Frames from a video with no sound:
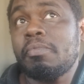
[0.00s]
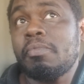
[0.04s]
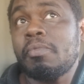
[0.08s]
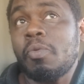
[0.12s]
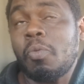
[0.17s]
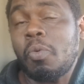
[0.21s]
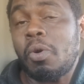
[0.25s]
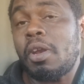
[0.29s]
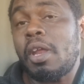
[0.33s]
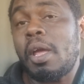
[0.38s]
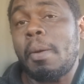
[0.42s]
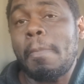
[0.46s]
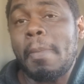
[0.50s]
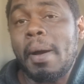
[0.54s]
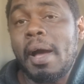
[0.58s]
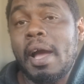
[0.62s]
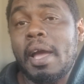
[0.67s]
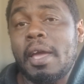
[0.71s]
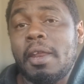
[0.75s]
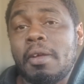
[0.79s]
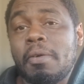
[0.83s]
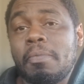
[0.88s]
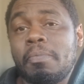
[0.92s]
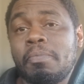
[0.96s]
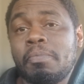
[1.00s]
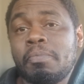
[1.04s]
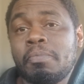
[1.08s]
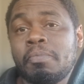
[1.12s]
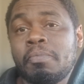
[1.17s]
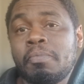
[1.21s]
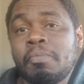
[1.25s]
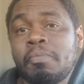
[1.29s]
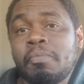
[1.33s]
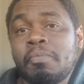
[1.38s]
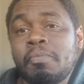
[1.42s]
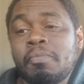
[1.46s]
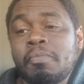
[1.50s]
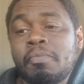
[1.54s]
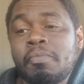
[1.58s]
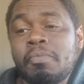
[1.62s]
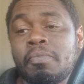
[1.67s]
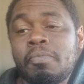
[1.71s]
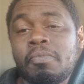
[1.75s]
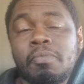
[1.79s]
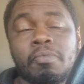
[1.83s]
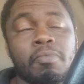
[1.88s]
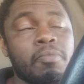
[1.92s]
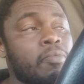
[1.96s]
when they're buying
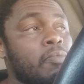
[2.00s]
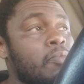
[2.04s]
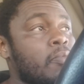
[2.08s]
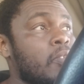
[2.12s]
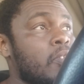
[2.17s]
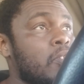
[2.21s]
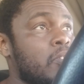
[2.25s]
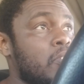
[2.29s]
them.